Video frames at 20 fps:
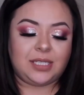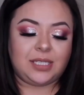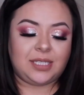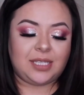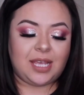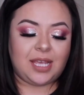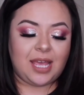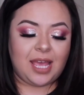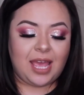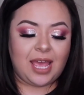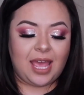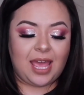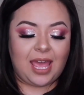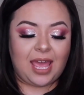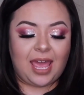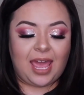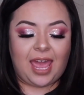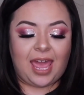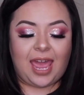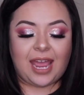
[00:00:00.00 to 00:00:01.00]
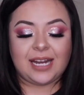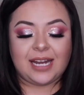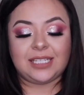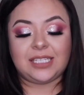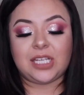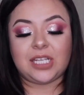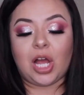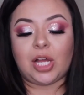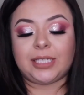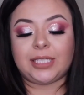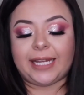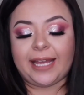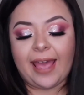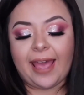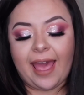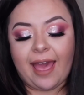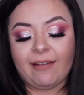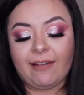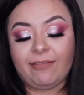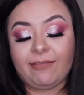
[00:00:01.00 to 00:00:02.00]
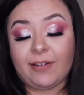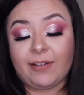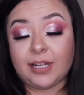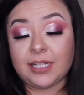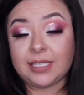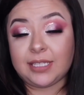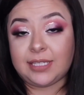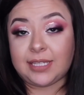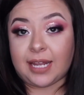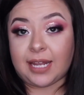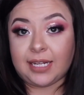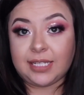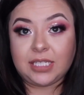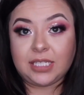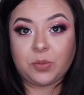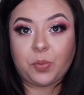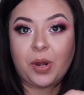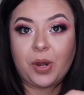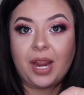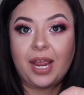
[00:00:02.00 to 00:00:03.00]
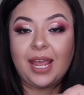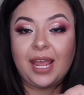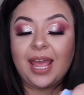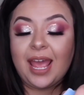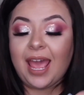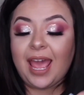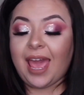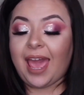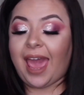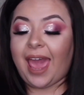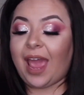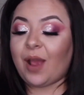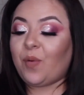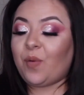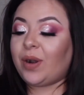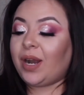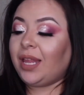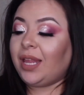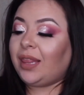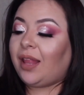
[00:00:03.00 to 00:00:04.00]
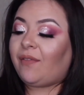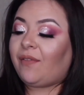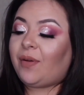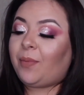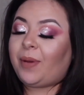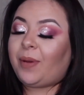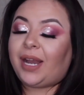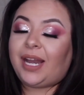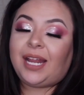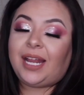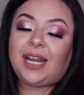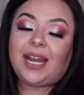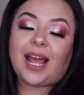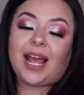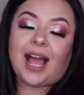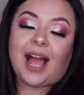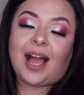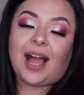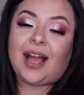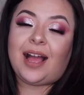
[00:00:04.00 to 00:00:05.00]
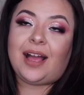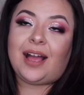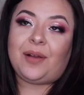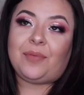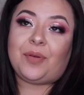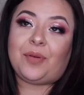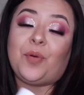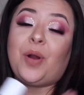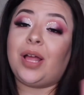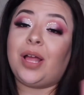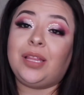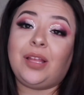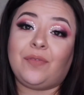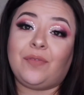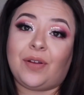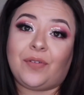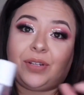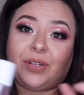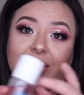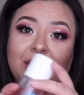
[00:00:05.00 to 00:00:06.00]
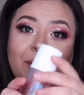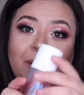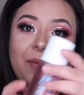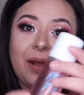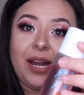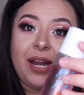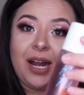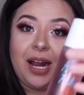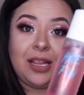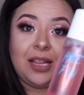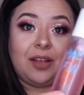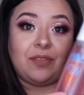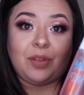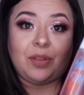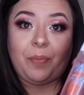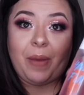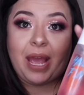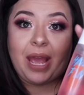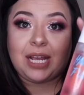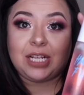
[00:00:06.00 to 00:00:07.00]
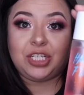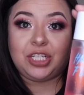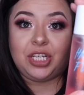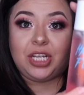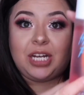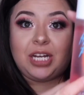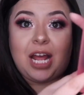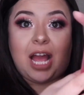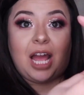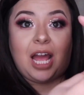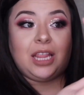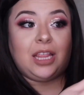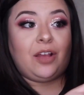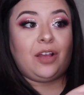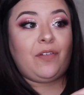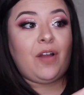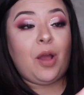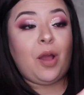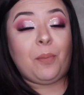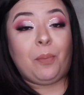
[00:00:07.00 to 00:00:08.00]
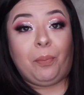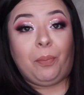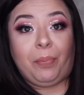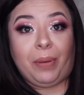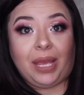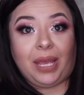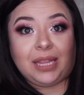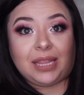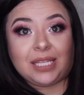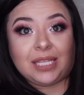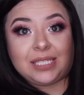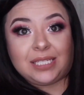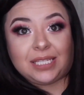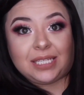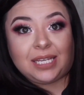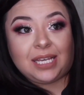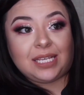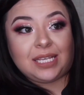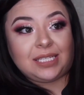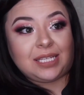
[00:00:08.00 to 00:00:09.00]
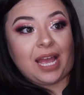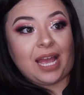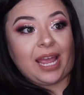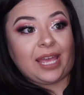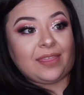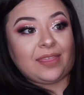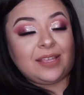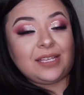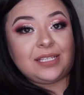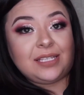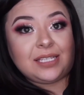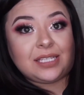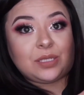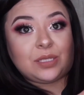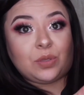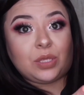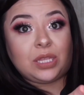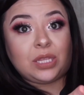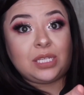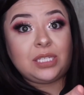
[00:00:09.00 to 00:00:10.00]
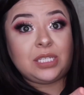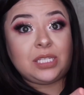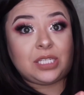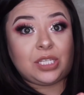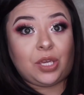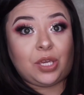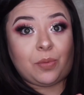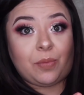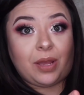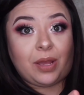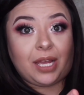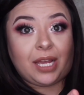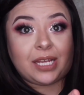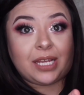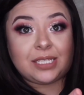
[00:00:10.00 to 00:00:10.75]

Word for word: And it's called a Have Fun Setting Spray. And what I love about it, um, well, I love everything about it. I love the packaging. I love how big this is. Like, this is, this is humongous.